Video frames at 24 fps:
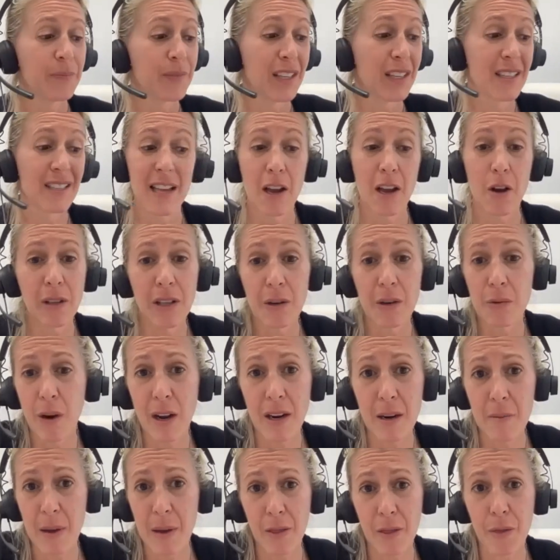Because they only
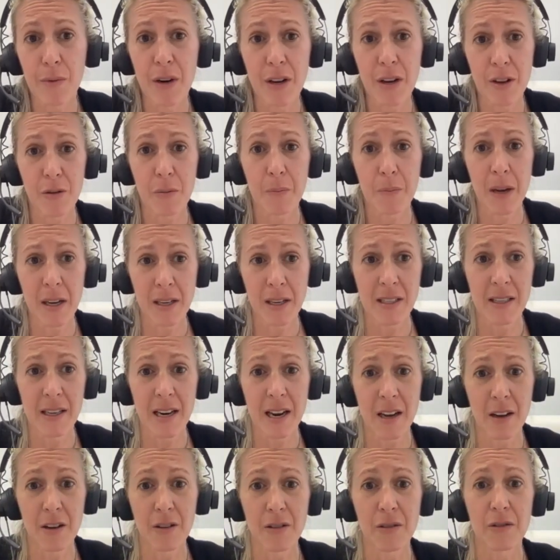run about 300 bucks
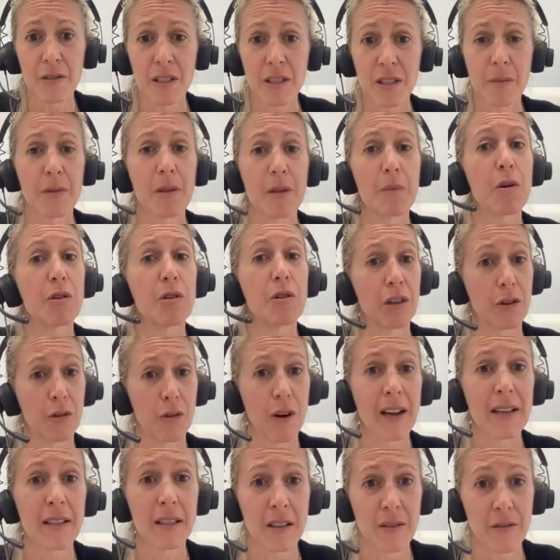now, some of the most
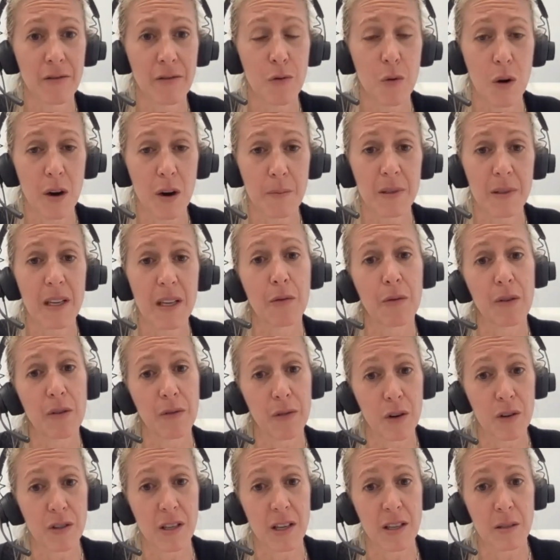aggressive forms like
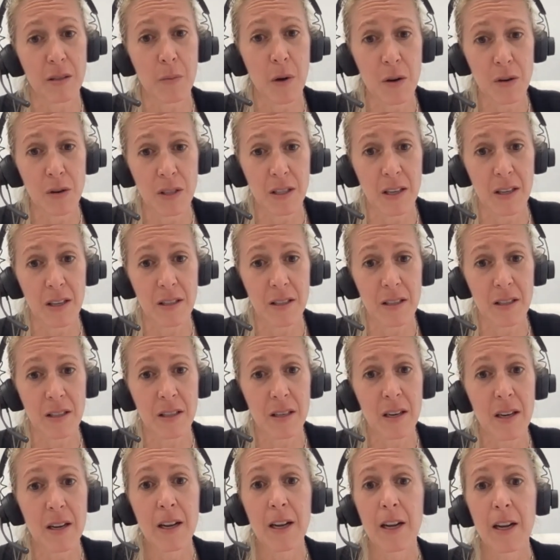reverse osmosis
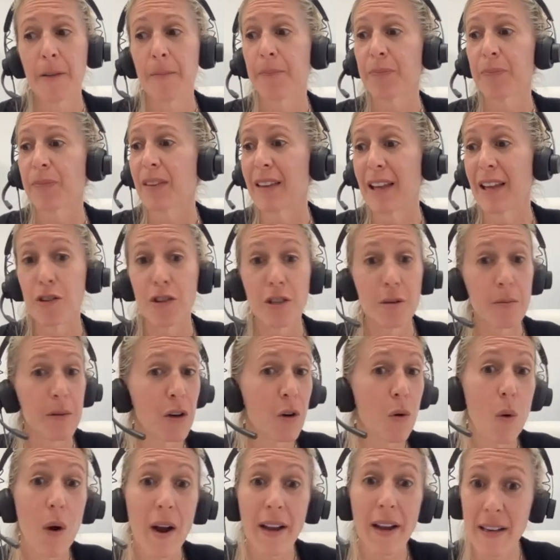they used to be
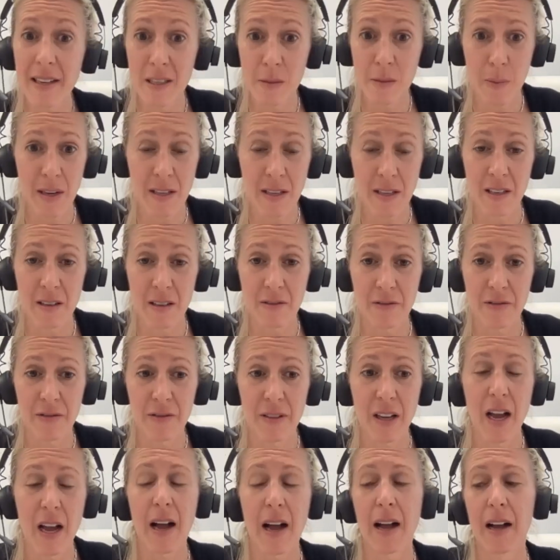quite expensive,
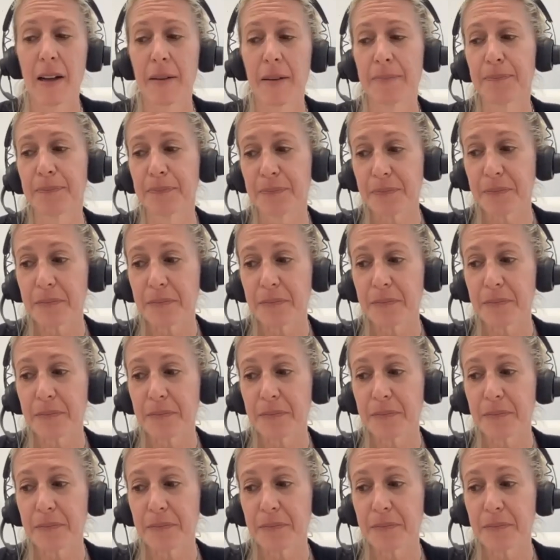um,